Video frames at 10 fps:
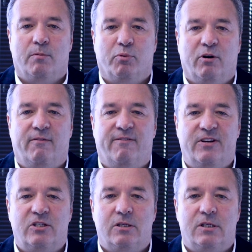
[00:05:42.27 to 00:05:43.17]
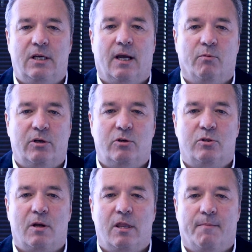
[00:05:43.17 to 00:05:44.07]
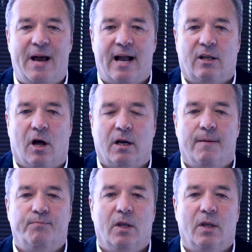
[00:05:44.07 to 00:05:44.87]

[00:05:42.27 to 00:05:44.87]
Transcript: improve efficiency and reduce the backlog.